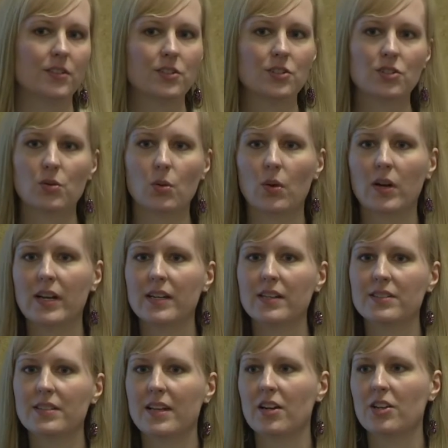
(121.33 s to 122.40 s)
The
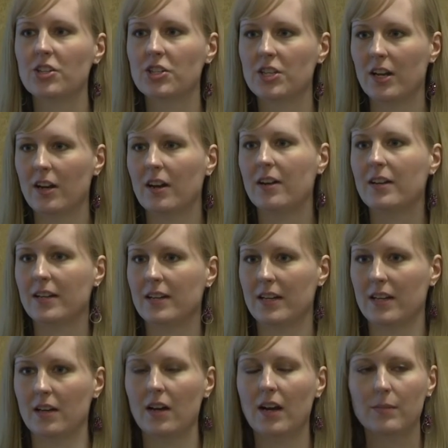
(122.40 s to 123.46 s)
stories that are shared in
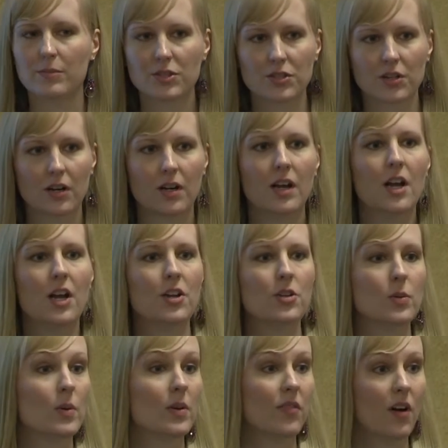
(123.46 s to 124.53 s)
here, I'm sure
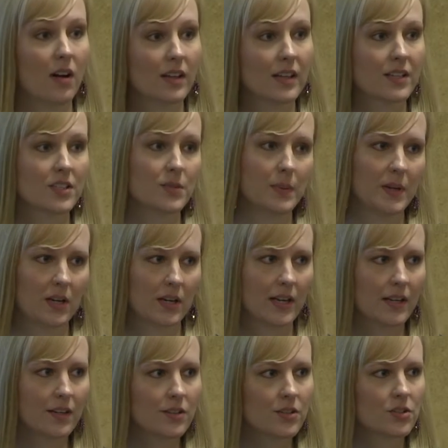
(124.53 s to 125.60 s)
you have all
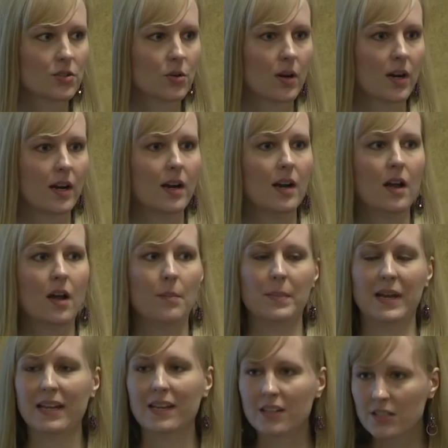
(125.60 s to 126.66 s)
experienced or
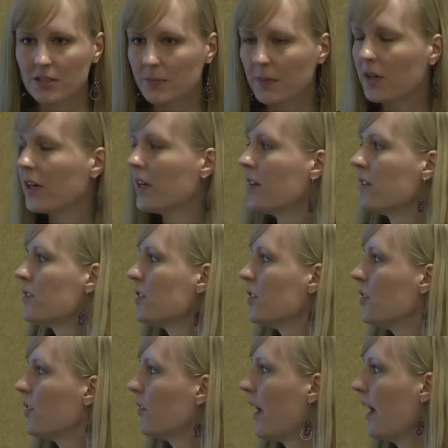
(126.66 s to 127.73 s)
may experience
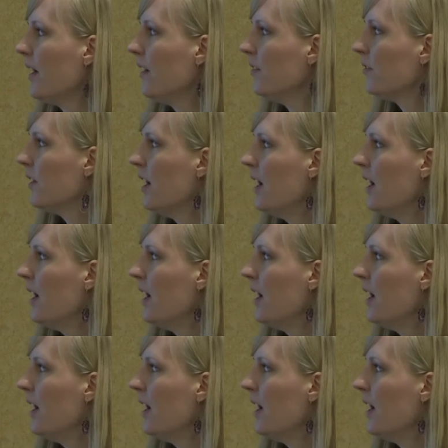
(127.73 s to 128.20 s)
in your life.